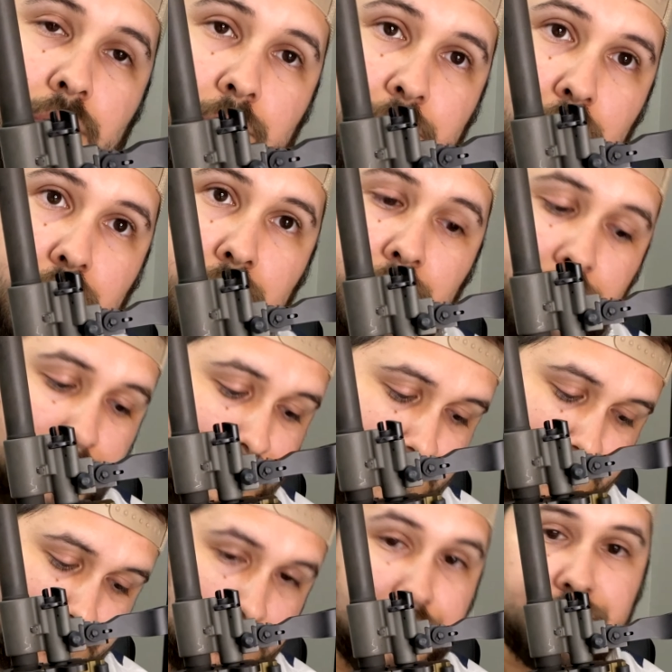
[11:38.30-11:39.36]
boom.
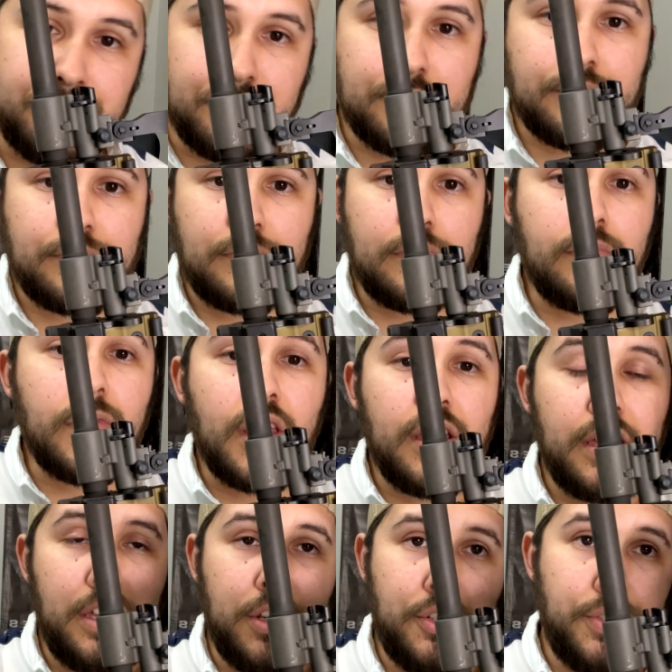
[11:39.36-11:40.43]

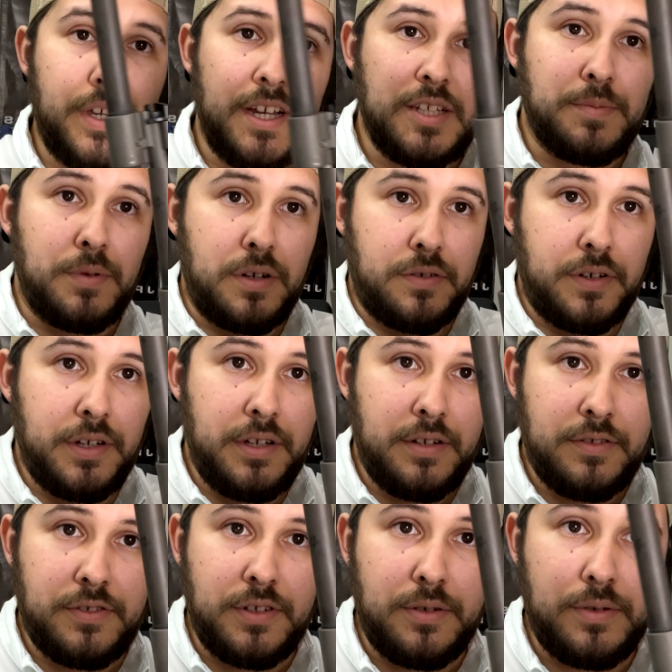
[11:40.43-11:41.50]
Here's your gas block, right?
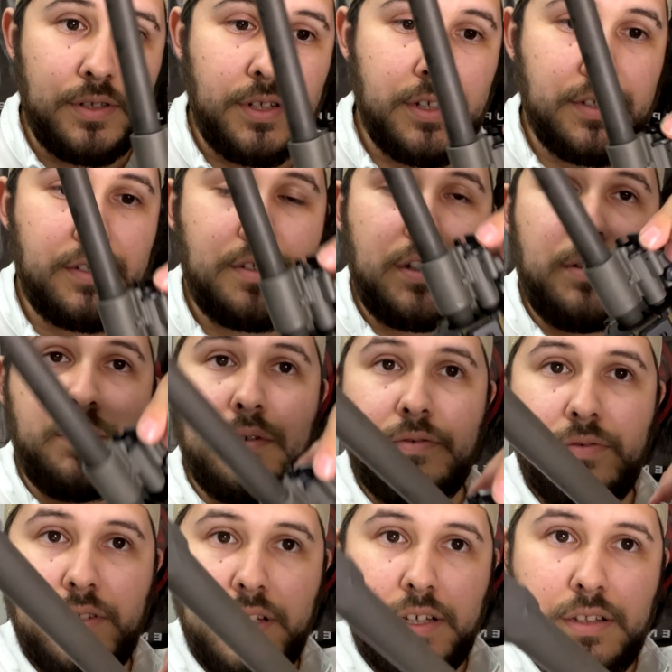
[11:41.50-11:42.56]
So it does, it will
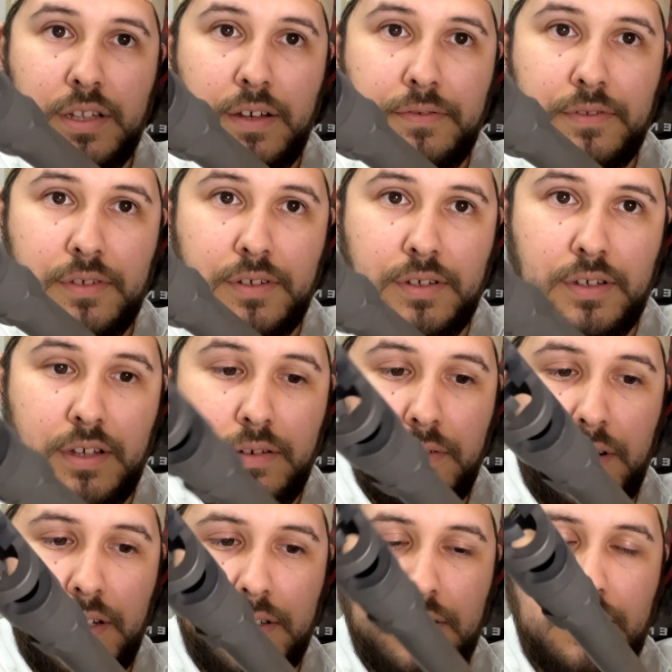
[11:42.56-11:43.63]
flick left and
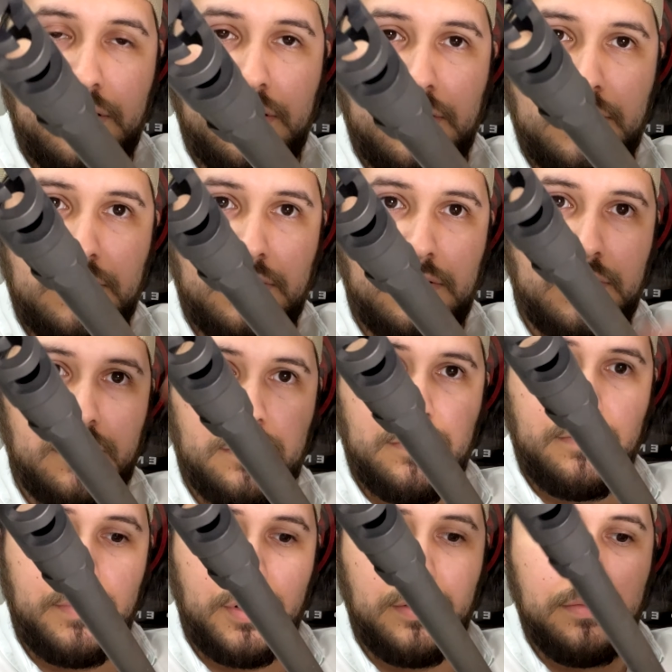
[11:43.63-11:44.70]
right,
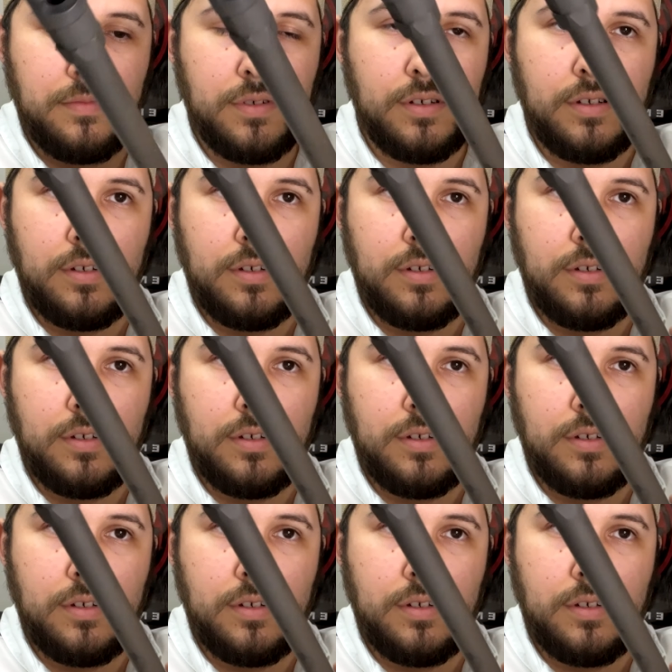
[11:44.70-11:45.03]
boom.